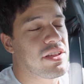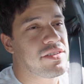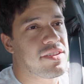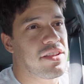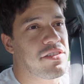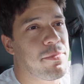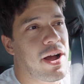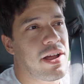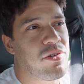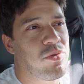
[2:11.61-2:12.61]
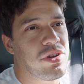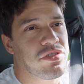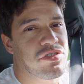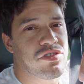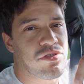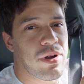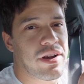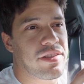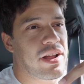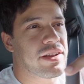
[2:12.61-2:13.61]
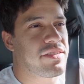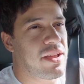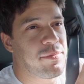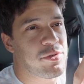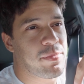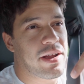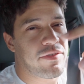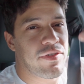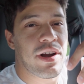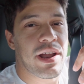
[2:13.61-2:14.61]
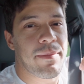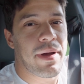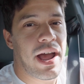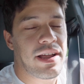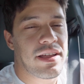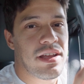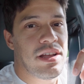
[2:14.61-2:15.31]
since my wheels are squared, like same spec front and back,